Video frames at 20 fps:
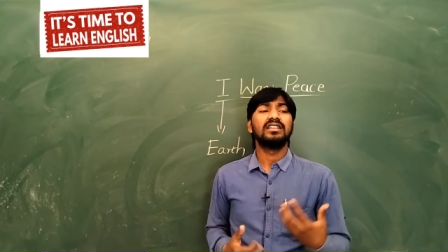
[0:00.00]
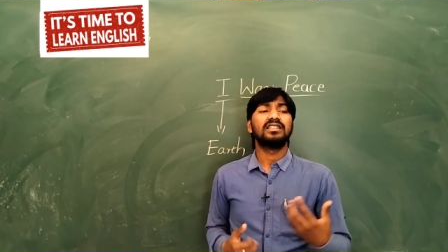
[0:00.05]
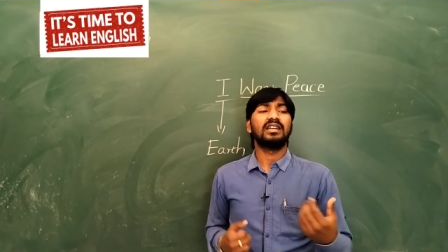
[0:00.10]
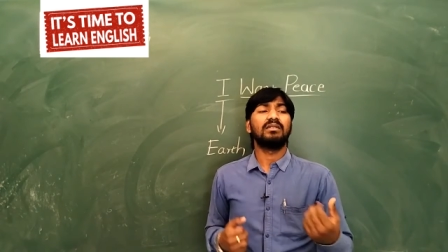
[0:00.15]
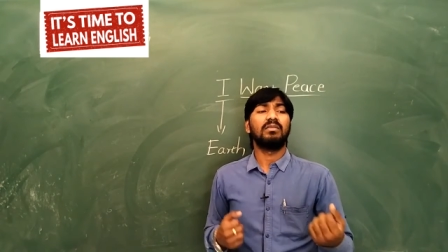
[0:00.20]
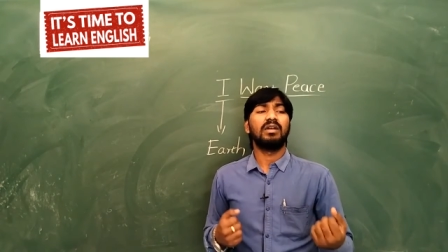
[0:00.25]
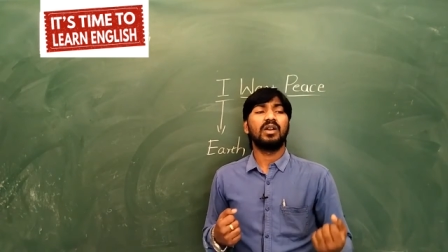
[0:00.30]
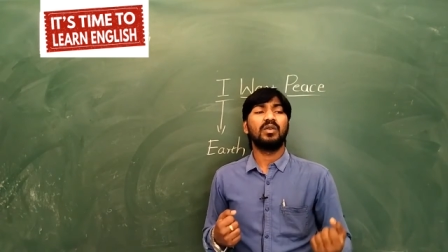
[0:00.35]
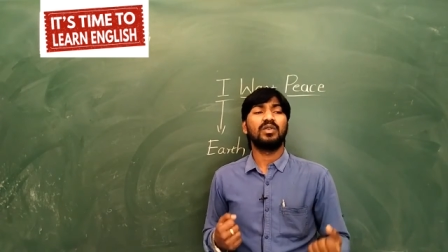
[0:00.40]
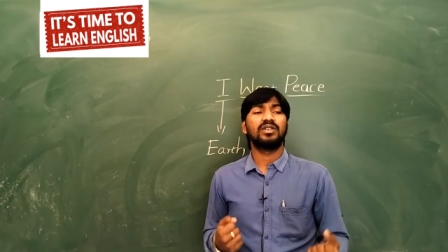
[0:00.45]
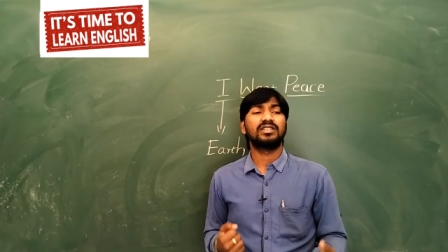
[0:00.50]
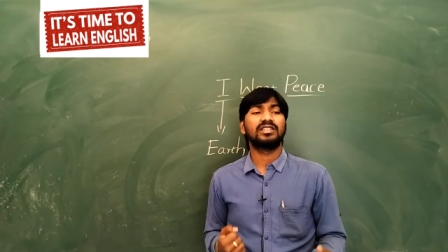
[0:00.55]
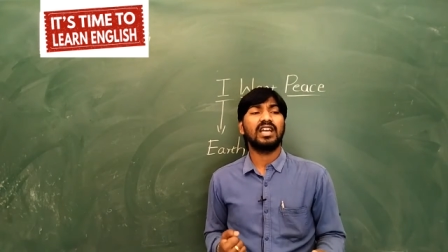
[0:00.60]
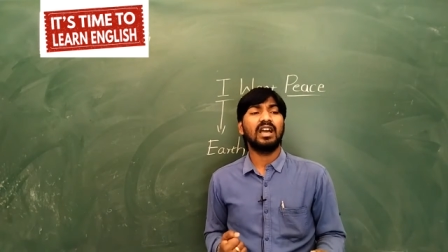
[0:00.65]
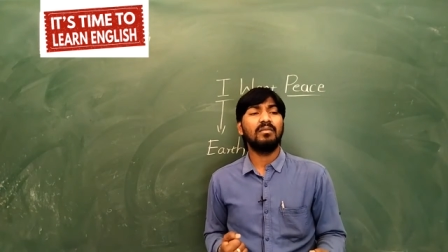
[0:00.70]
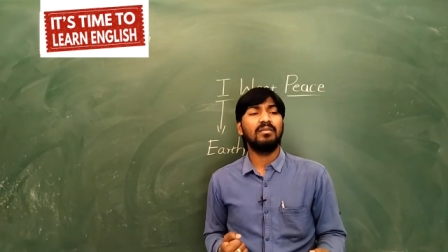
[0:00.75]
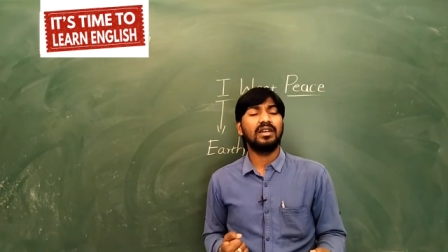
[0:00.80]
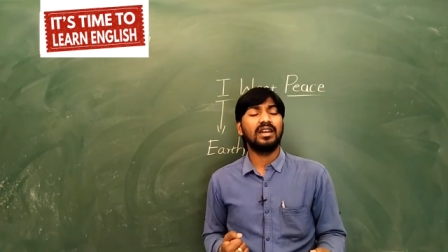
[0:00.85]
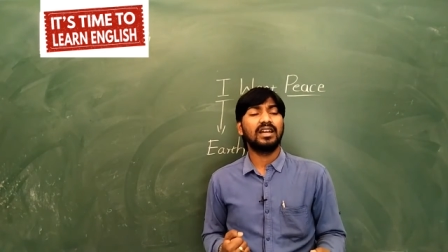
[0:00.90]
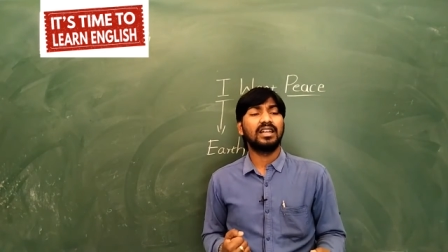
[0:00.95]
Somebody was
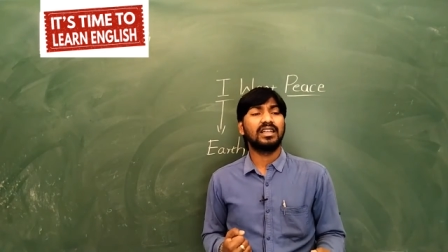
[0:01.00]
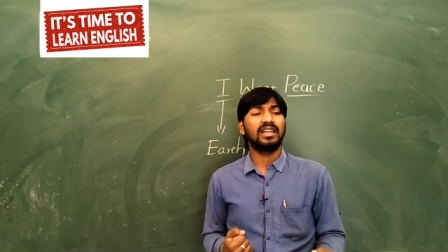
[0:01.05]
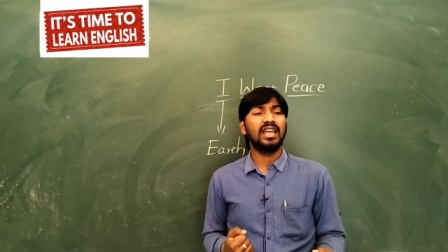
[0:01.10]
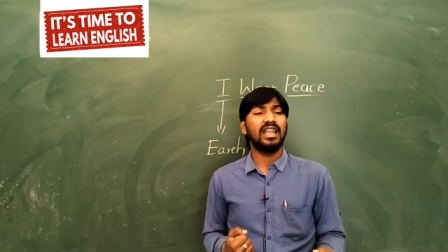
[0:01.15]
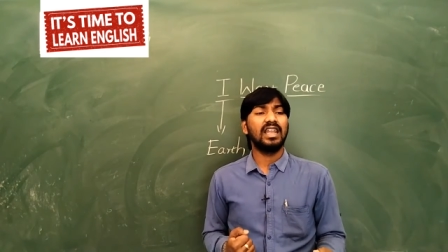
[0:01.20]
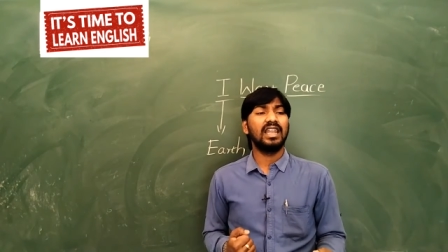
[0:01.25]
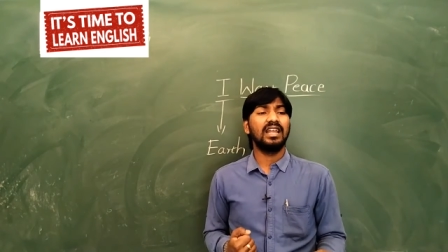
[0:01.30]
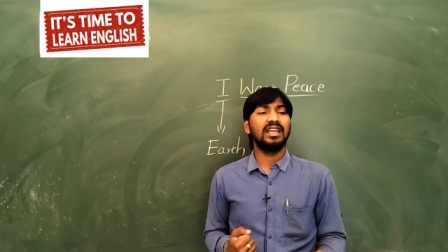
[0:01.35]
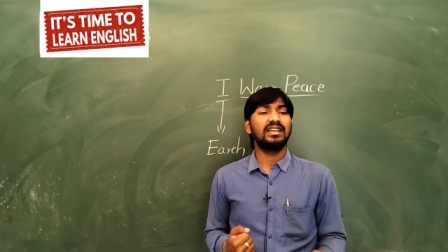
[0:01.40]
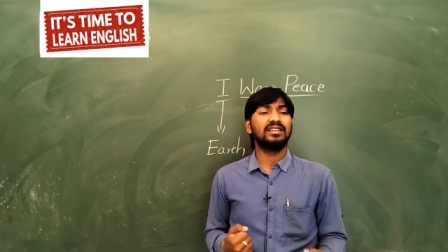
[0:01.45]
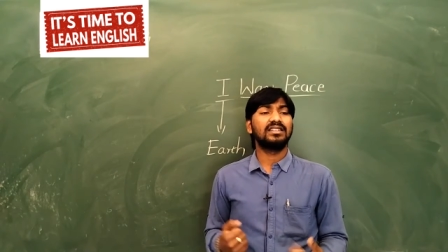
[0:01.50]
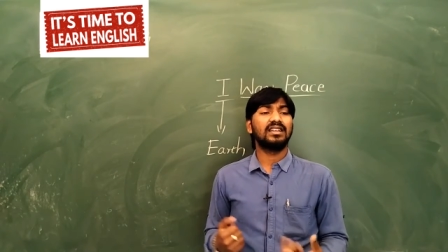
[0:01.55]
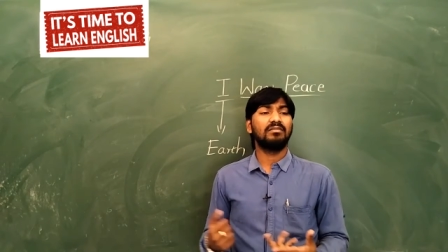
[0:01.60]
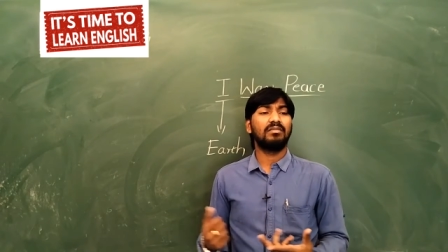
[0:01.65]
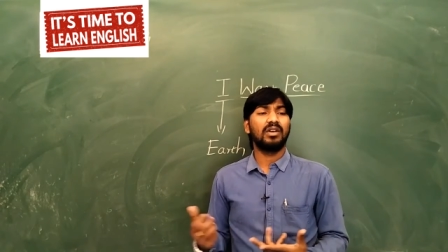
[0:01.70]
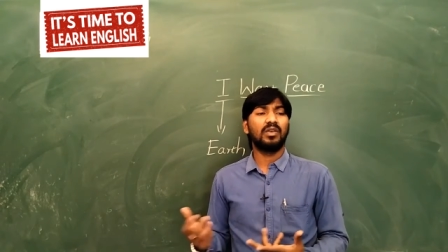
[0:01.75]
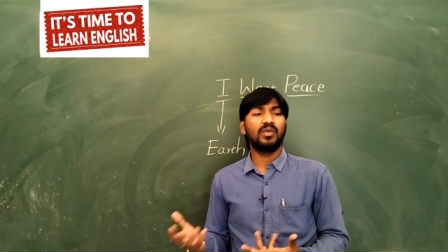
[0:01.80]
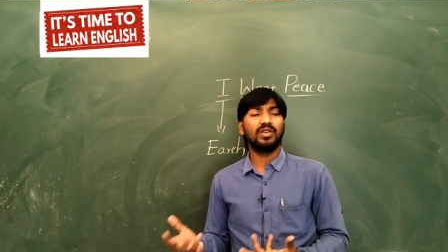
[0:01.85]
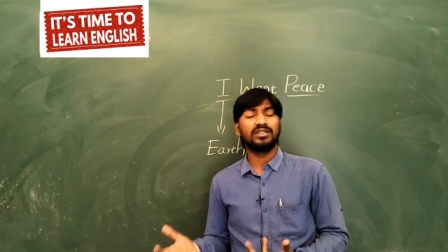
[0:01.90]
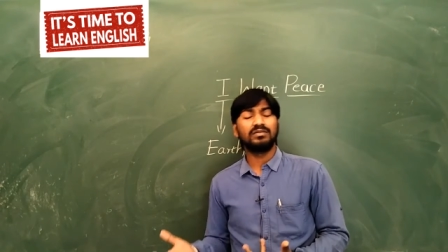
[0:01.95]
coming and killing.
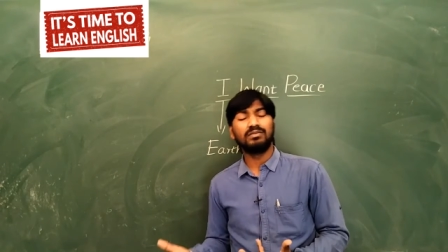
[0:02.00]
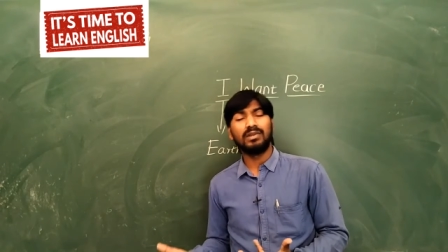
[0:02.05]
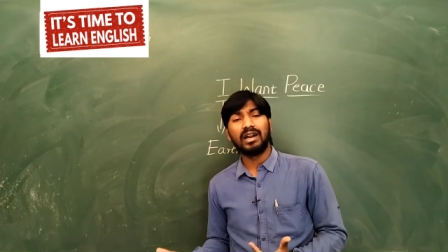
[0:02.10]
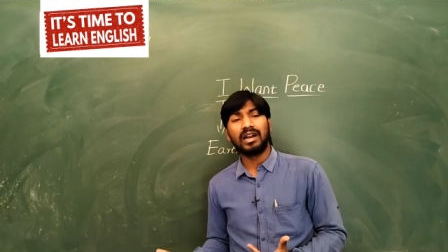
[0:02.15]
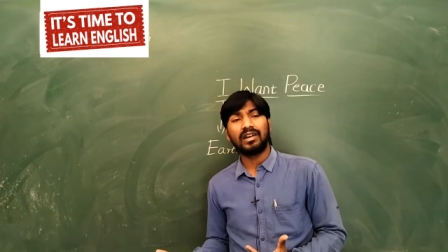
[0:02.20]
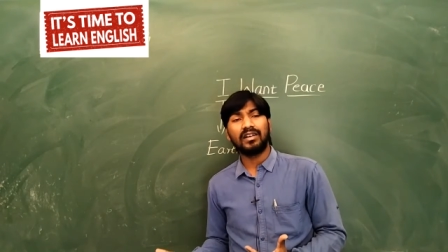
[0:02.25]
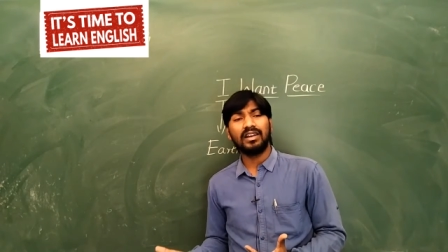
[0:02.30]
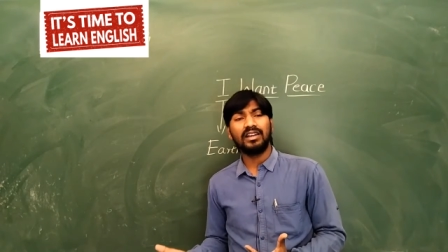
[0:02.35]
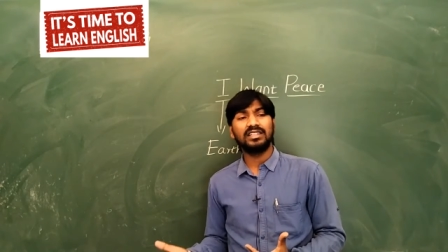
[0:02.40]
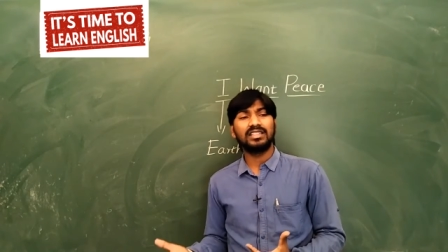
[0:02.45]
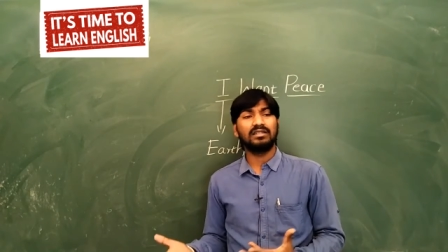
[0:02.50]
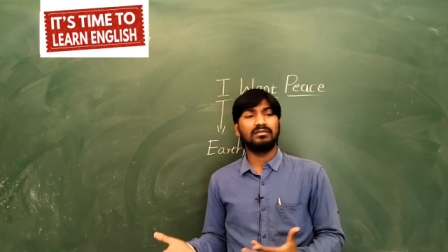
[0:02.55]
Somebody was murdering.